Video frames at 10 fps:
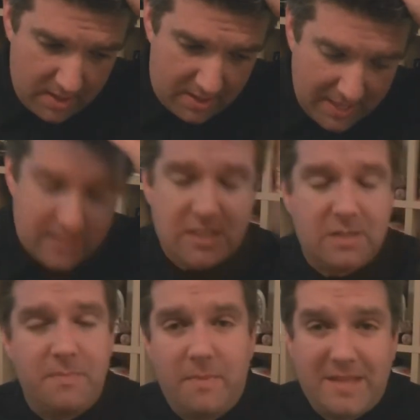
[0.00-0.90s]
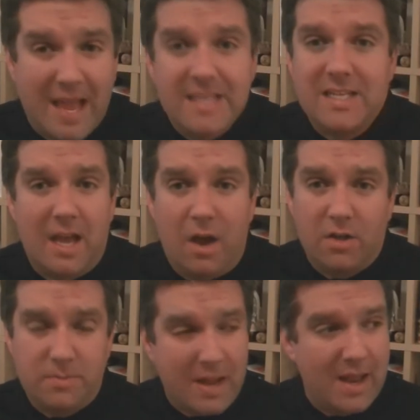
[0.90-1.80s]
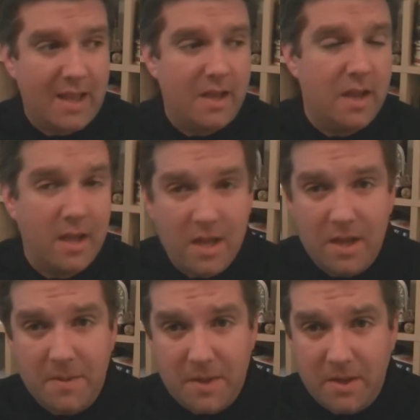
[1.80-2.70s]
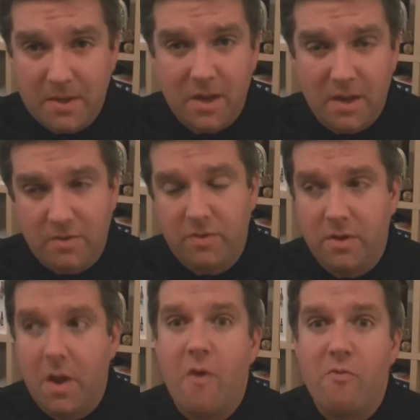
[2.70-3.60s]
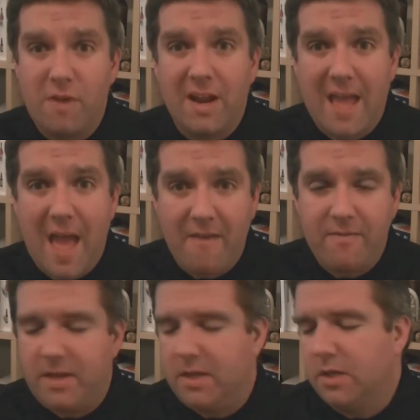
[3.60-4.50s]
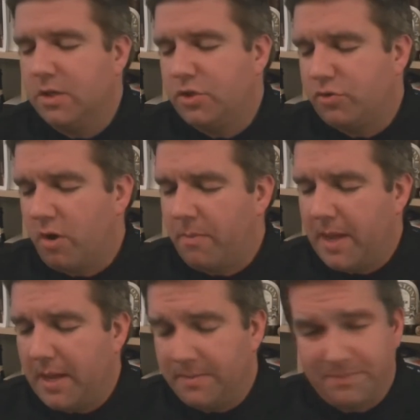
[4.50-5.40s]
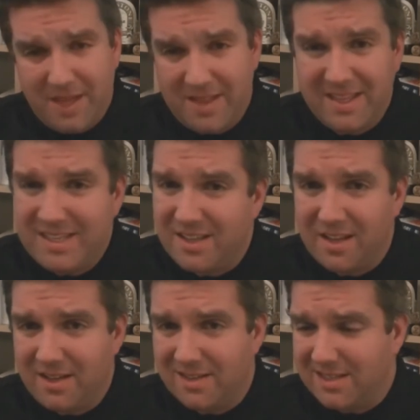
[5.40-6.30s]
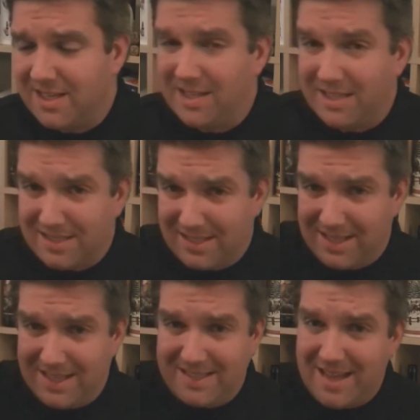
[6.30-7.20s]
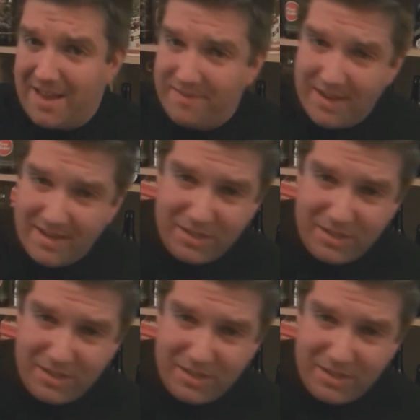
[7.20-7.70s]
didn't taste like or smell like a really heavy, strong beer. And this certainly doesn't either, so let's dive in.